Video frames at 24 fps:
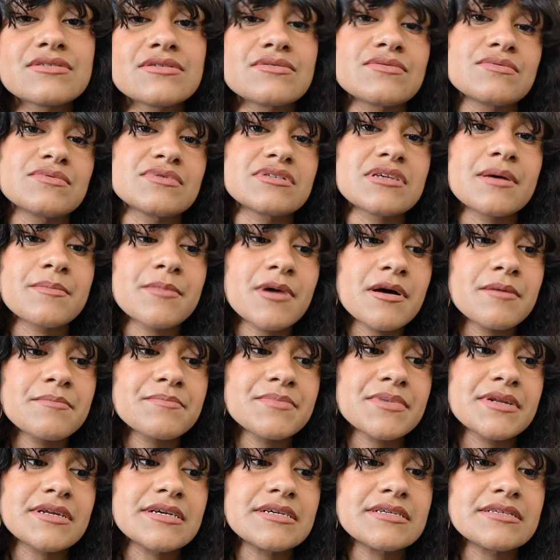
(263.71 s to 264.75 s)
You know, some
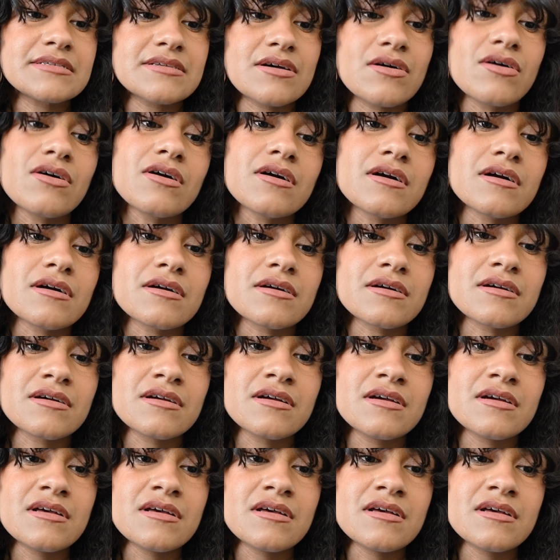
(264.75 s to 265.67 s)
companies are